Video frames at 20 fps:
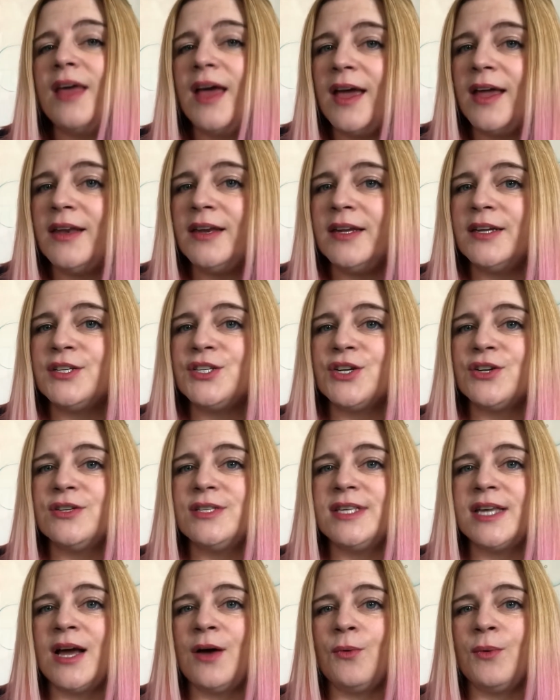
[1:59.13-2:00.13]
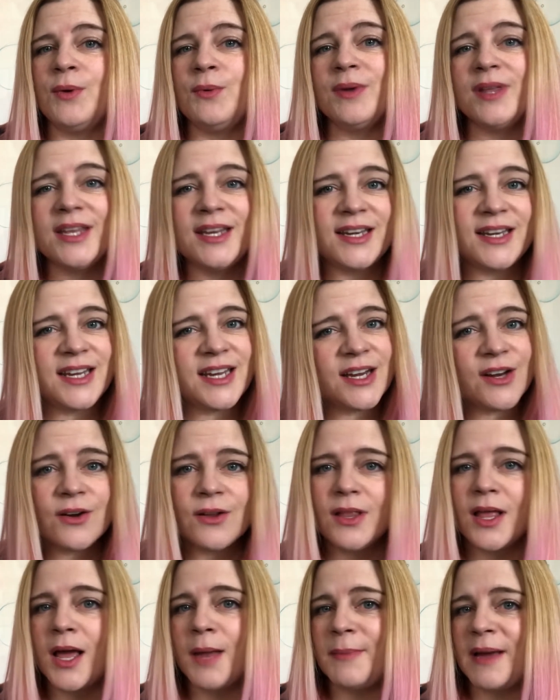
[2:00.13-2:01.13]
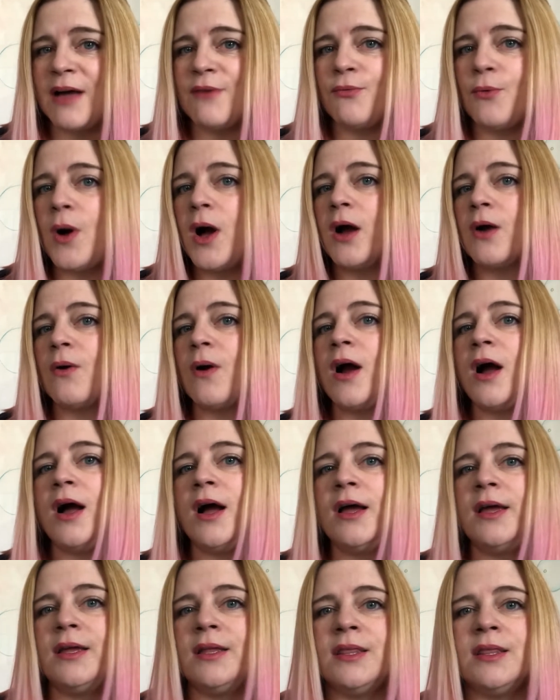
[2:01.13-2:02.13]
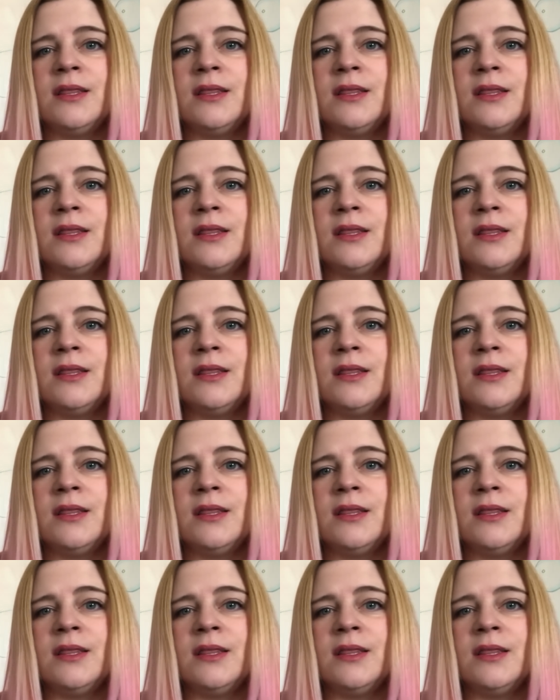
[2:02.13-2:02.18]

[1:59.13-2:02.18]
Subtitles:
Then it turns out we really didn't hear a lot about foie gras